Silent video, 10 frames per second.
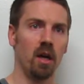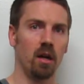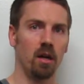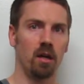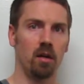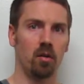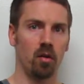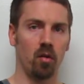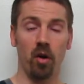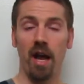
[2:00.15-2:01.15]

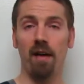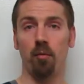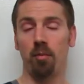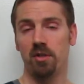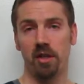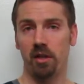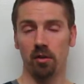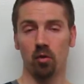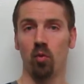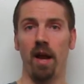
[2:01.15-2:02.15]
have a
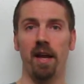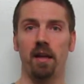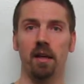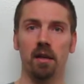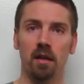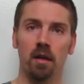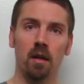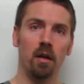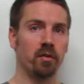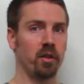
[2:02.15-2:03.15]
particular ranking
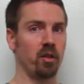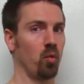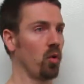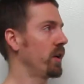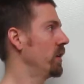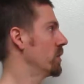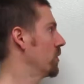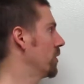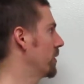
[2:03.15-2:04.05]
that they're working toward.